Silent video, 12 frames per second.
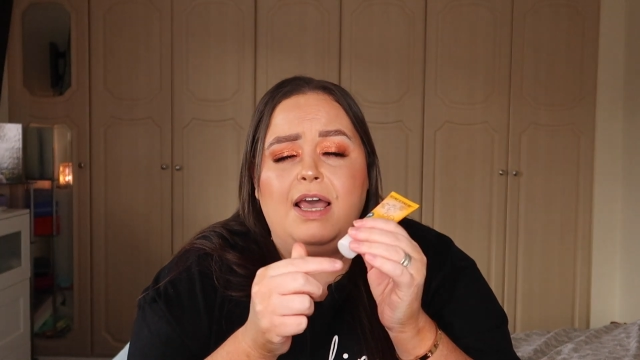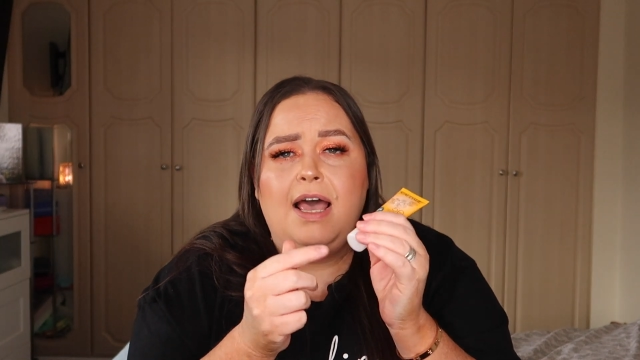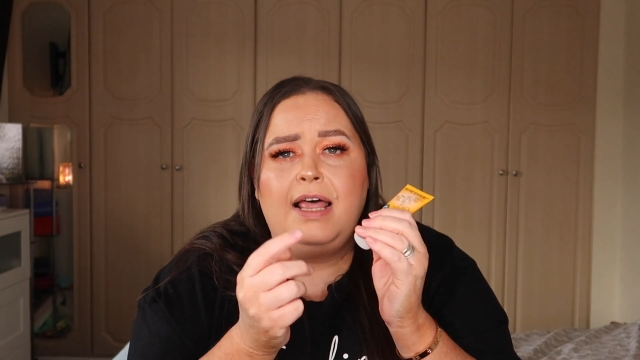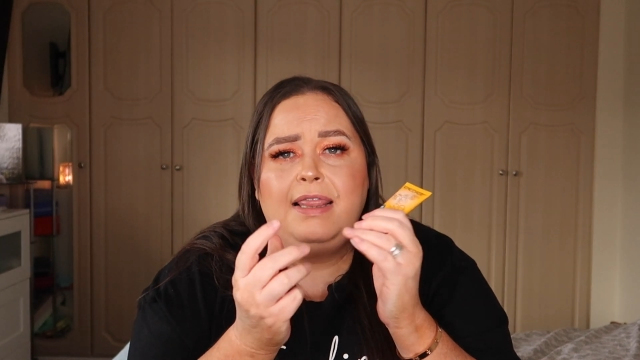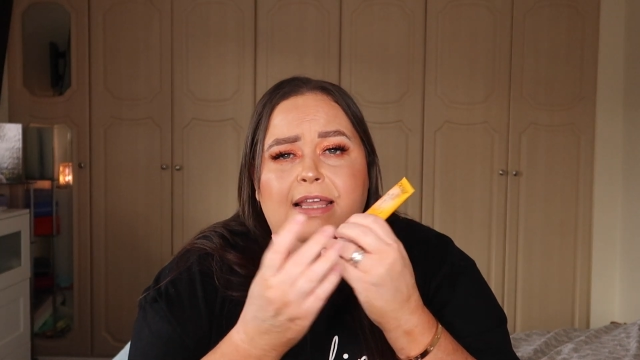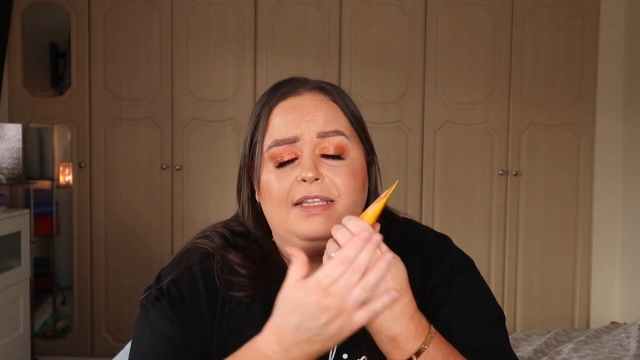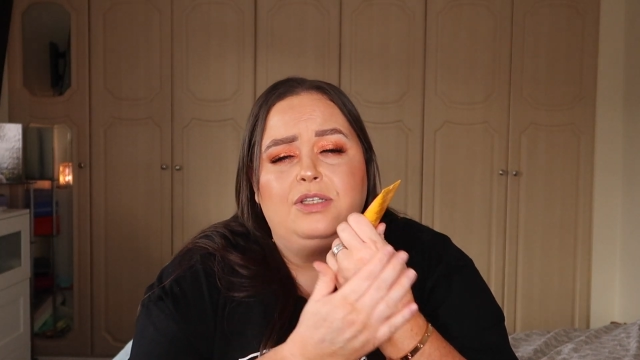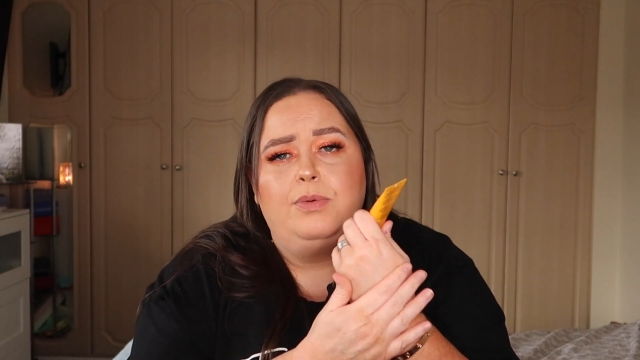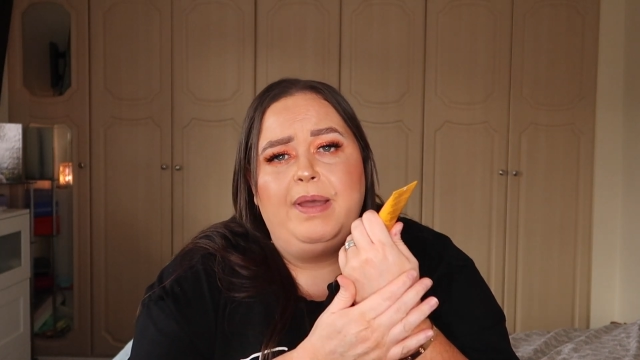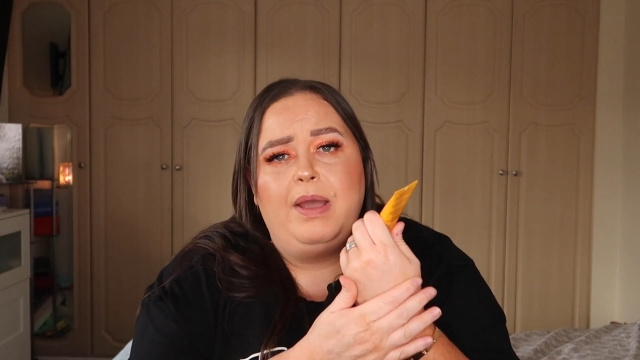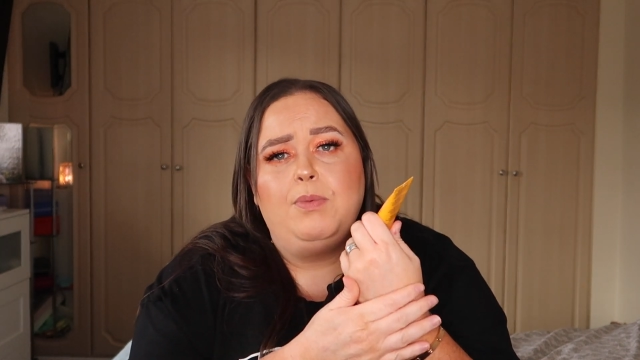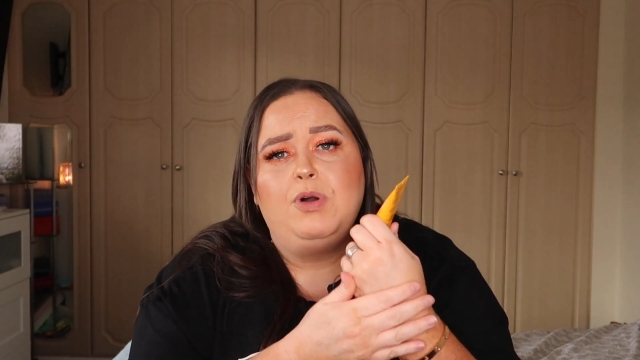a little
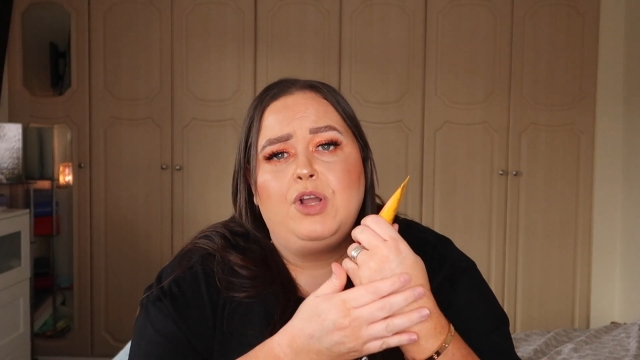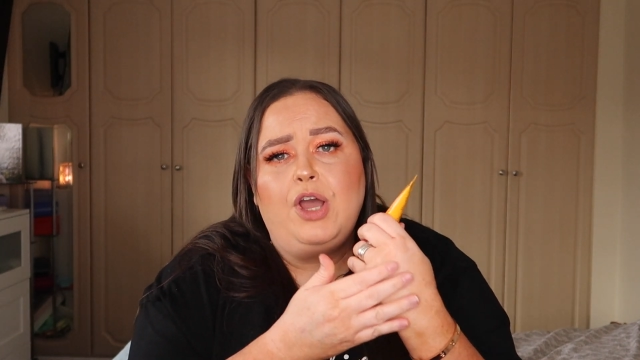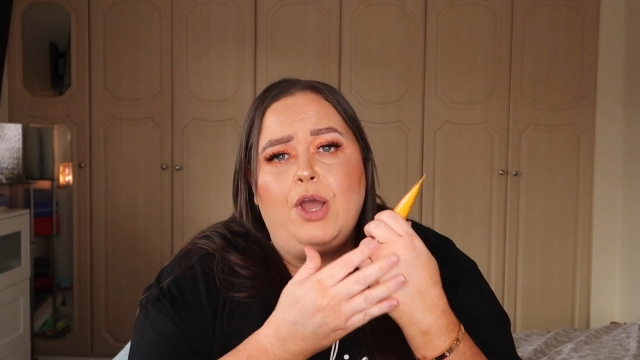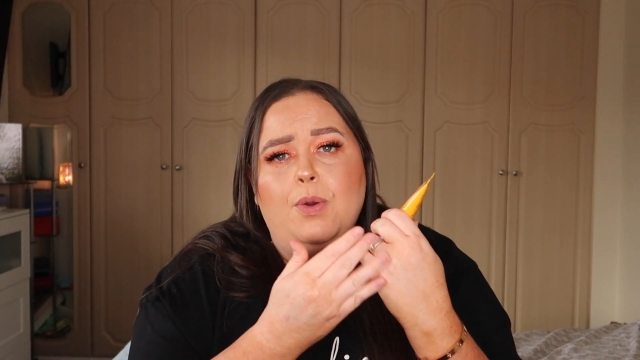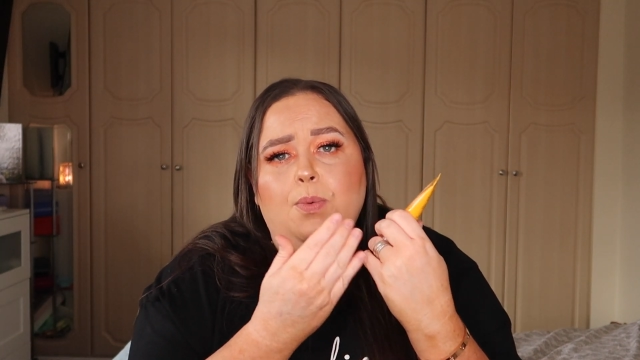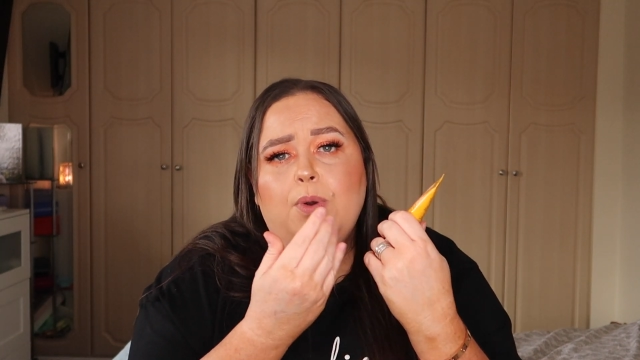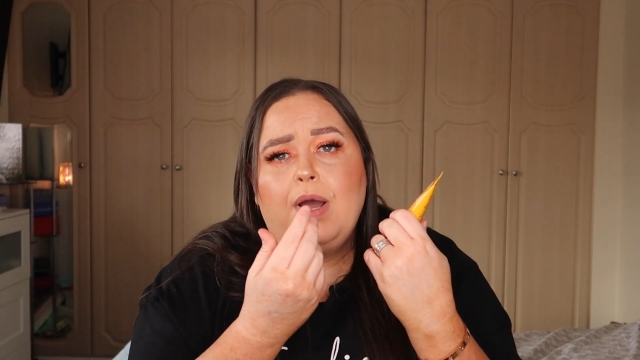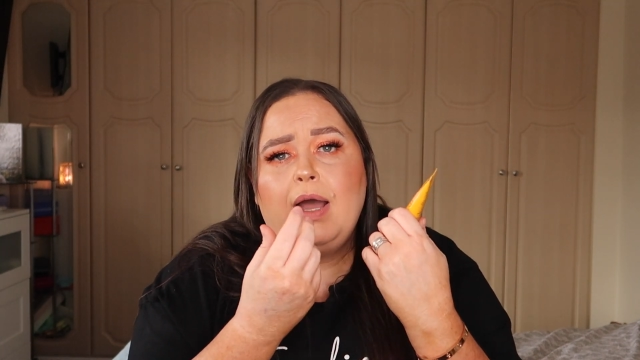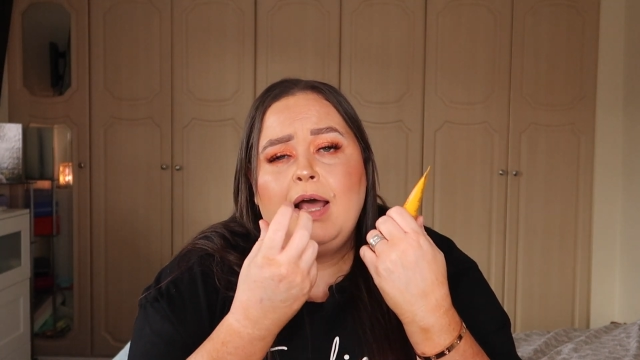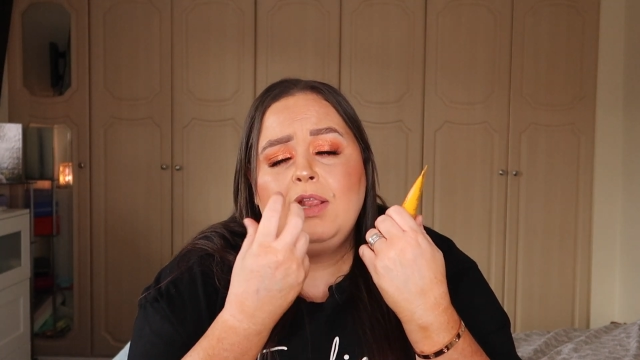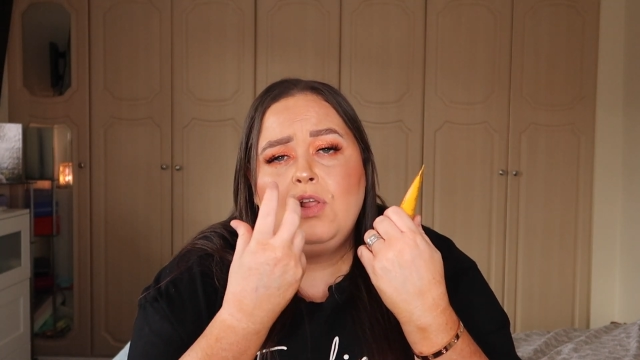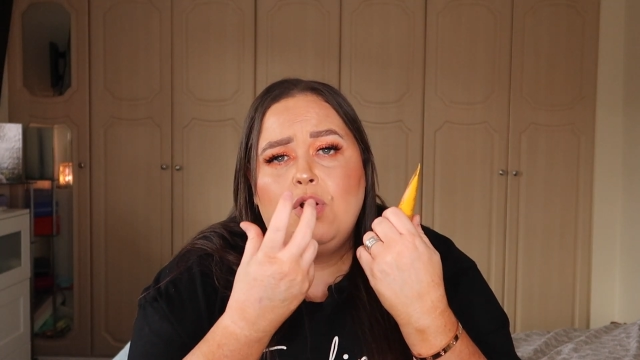bit will go
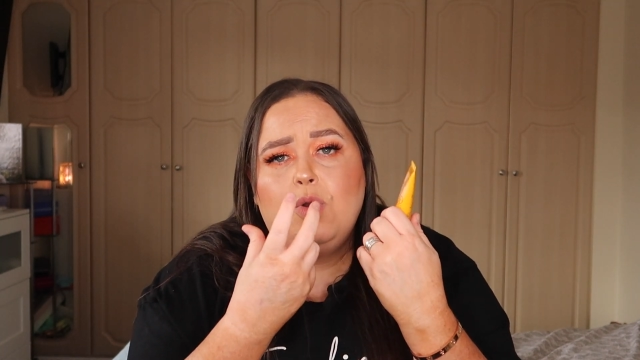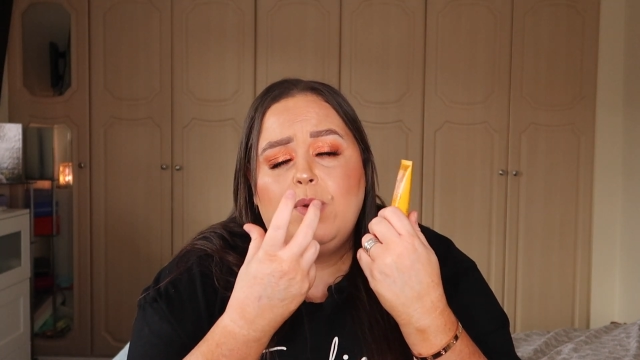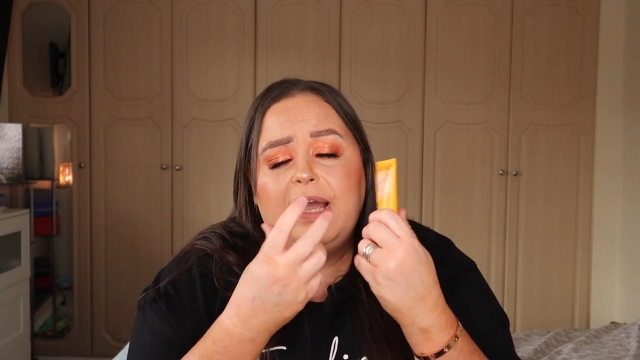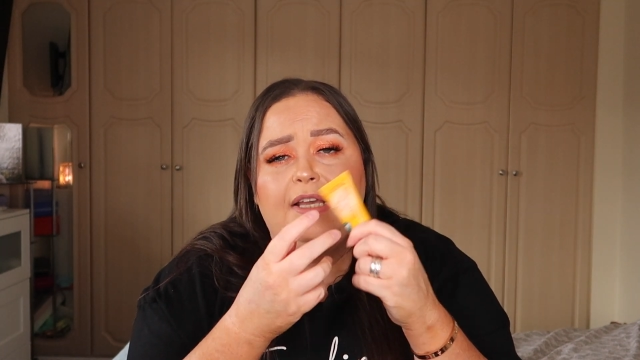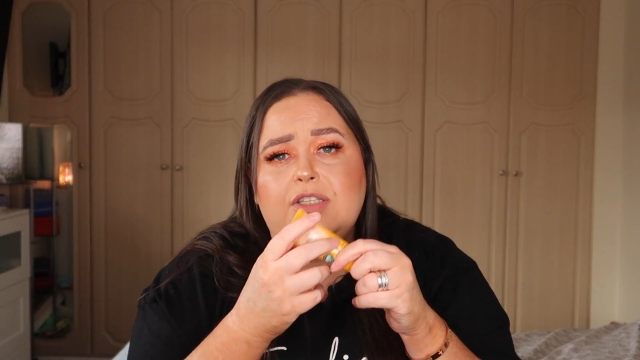a long way.